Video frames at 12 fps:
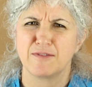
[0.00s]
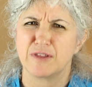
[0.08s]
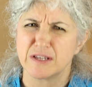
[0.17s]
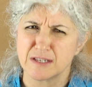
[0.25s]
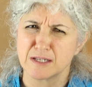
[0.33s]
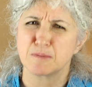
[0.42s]

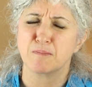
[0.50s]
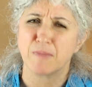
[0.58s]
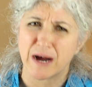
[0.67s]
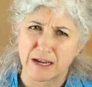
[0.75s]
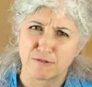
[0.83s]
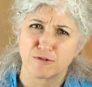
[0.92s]
This is
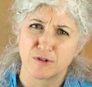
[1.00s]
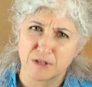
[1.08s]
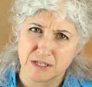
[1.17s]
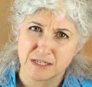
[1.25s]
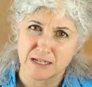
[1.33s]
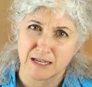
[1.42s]
mindful
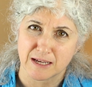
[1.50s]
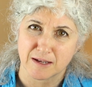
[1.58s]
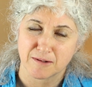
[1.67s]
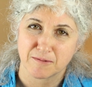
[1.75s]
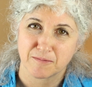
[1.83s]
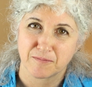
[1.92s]
listening.
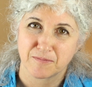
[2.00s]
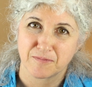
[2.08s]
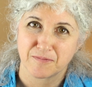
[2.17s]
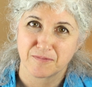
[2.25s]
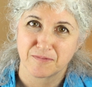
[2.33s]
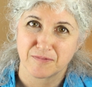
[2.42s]

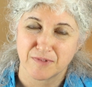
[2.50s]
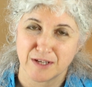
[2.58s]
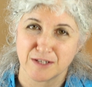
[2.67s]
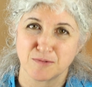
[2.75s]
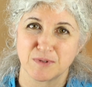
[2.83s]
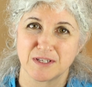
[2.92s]

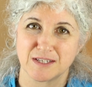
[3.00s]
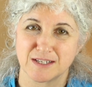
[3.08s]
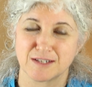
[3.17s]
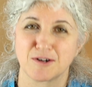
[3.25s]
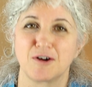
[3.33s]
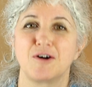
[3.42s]
That's what this
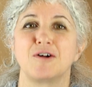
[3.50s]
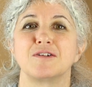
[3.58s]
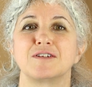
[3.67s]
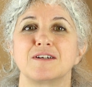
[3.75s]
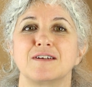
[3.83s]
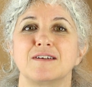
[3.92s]
is
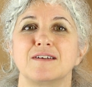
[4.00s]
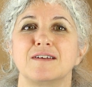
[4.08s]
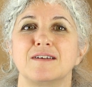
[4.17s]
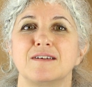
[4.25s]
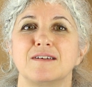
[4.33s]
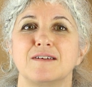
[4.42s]
called,
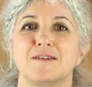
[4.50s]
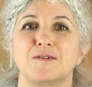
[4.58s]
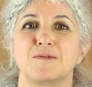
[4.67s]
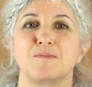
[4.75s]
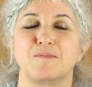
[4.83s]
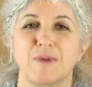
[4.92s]

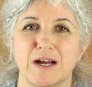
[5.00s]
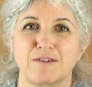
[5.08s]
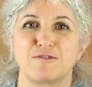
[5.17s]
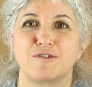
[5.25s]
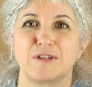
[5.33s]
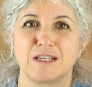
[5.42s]

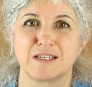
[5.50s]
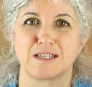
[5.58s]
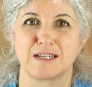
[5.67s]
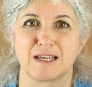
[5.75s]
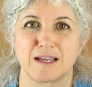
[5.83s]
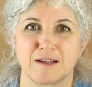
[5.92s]
mindful
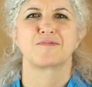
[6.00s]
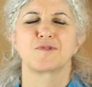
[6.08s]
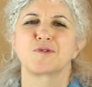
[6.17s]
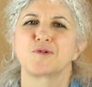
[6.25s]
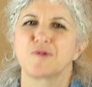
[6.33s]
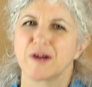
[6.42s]
listening.
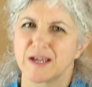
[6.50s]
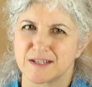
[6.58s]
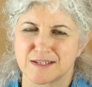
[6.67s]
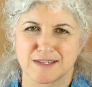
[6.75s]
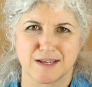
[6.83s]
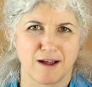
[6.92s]
Great
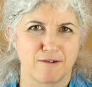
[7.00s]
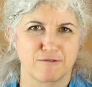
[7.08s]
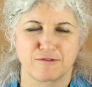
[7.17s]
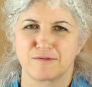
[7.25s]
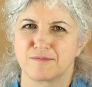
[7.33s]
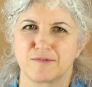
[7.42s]

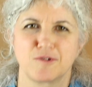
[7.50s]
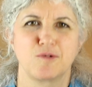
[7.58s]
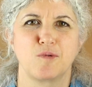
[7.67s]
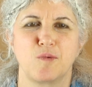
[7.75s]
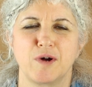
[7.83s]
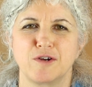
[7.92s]
stuff,
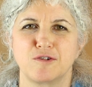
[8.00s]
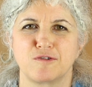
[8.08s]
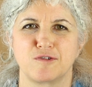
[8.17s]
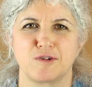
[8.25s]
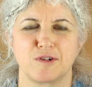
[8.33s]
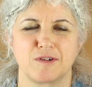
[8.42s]

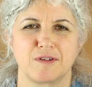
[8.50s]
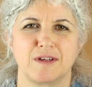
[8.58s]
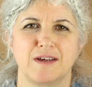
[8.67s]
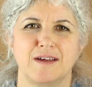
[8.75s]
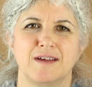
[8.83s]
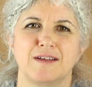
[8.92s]
wonderful.
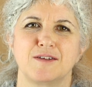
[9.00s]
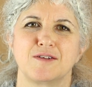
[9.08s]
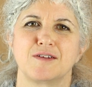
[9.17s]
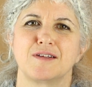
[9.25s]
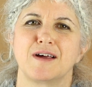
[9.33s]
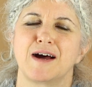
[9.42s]

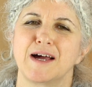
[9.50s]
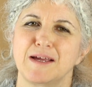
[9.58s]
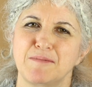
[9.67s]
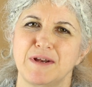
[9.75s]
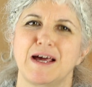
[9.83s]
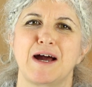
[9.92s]

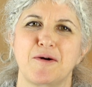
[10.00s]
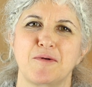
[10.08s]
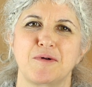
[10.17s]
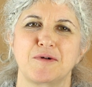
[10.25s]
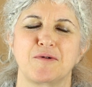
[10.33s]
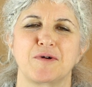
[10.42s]
I'm
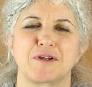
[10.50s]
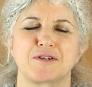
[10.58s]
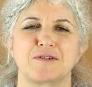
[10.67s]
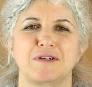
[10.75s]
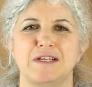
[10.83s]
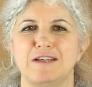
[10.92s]
now going
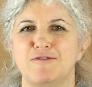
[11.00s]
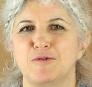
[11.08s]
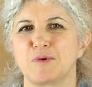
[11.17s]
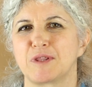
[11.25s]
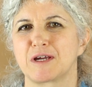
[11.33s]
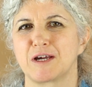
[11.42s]
to leave you
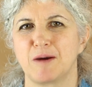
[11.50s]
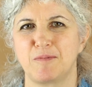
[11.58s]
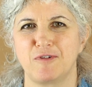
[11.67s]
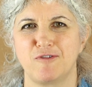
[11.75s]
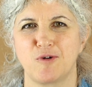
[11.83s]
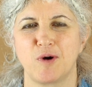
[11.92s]
with a
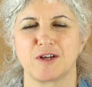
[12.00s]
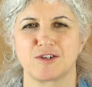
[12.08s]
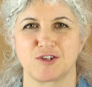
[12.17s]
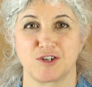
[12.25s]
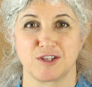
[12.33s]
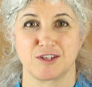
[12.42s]
couple of
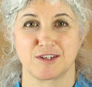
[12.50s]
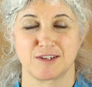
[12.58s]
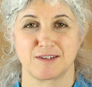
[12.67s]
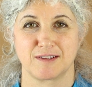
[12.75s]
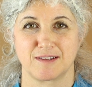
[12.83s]
questions.